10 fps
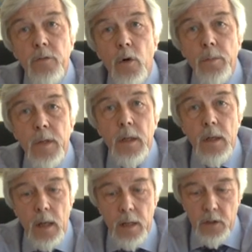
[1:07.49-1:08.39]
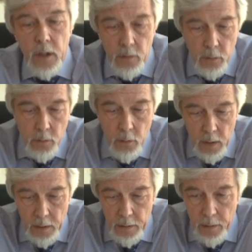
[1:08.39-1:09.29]
from the Large Hadron
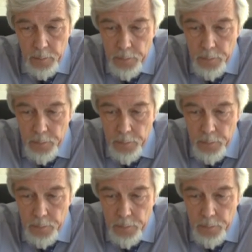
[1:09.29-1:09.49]
Collider.